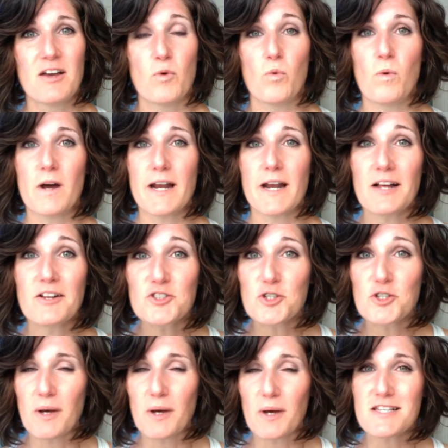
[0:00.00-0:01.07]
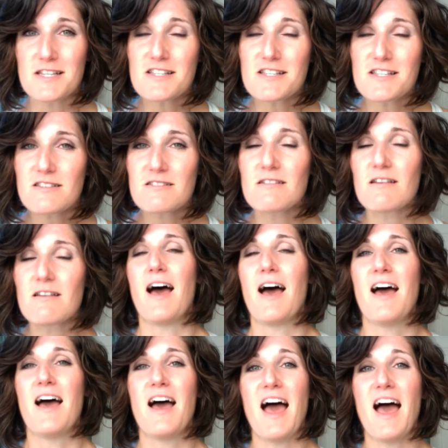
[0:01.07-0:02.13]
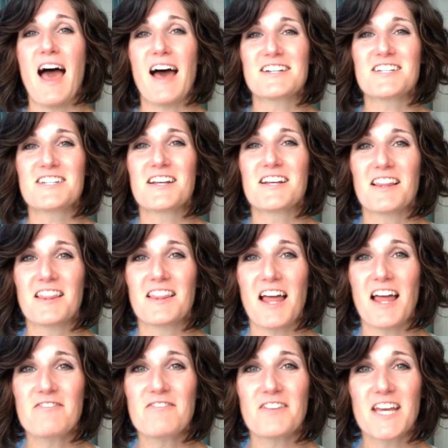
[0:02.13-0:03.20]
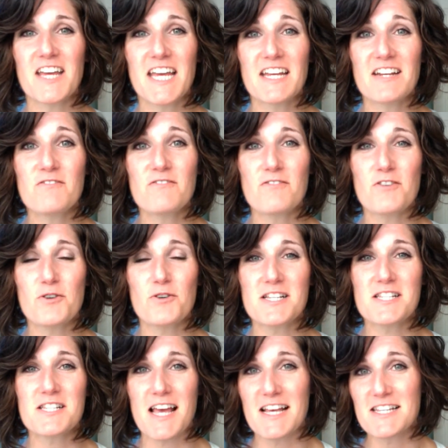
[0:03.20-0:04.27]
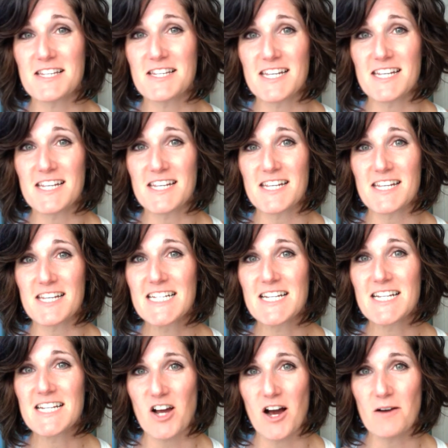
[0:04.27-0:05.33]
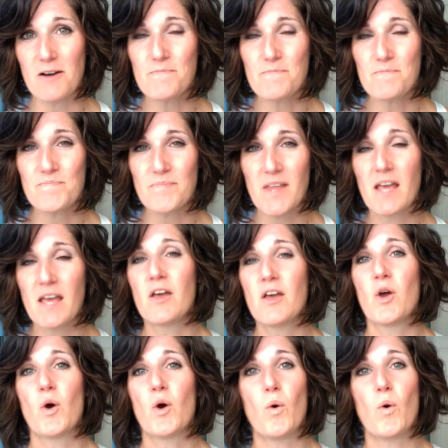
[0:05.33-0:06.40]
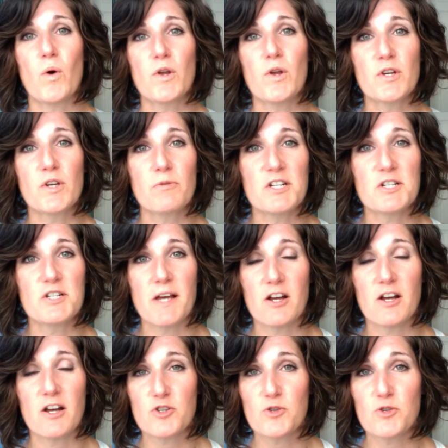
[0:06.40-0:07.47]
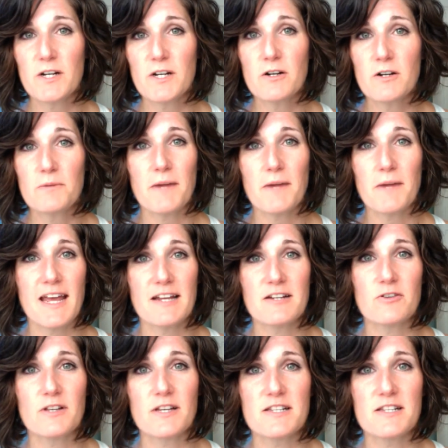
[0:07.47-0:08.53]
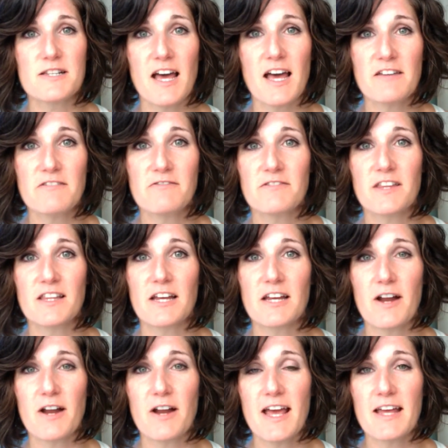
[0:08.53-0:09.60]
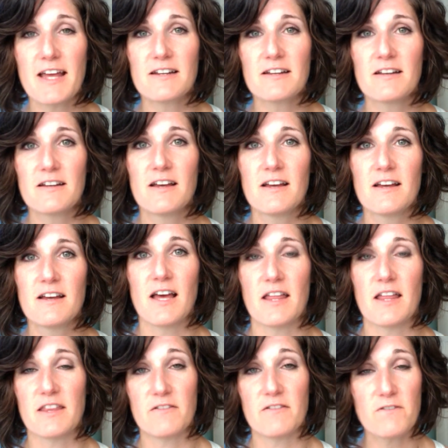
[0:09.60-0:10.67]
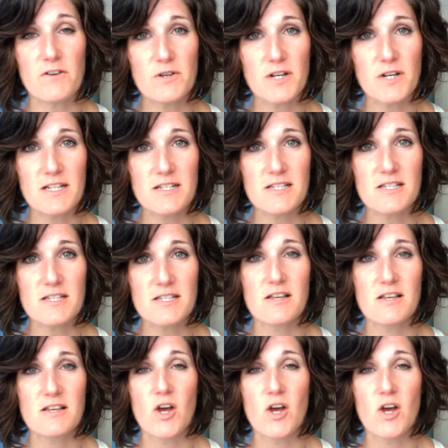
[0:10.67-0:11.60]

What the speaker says: 1L, 2 S's, at lifeinfocussd.com. Or you can reach me on Twitter. My handle is life, the letter N, and then focus.